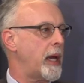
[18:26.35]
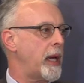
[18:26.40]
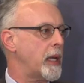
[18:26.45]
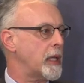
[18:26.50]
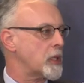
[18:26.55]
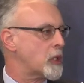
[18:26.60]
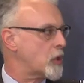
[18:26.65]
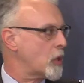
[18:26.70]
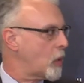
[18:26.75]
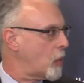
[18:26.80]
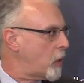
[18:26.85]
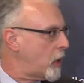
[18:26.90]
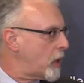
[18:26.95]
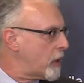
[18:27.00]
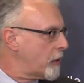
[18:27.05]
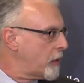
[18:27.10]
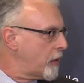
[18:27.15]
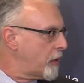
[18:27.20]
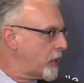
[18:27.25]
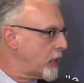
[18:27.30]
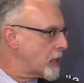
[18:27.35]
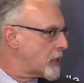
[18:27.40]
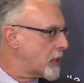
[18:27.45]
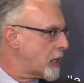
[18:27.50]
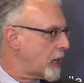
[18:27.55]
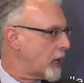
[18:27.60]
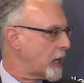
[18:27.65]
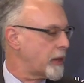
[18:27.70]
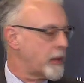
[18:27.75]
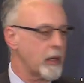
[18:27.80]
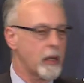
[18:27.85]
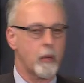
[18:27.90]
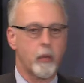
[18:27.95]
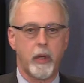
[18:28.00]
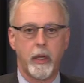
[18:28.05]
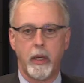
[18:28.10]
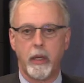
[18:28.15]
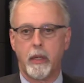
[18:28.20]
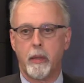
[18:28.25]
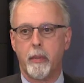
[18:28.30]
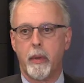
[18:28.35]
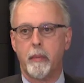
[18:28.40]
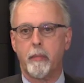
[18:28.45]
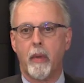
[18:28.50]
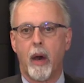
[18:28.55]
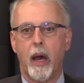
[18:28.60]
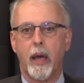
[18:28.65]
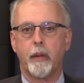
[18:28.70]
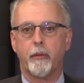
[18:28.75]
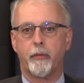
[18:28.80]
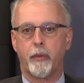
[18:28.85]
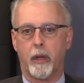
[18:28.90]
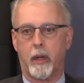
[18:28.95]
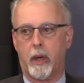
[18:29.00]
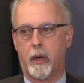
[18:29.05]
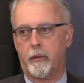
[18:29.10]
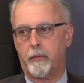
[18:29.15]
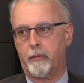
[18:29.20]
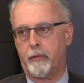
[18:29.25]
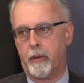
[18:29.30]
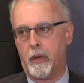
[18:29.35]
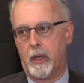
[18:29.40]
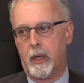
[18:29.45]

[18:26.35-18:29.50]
And so one of the things that I think we need to be mindful of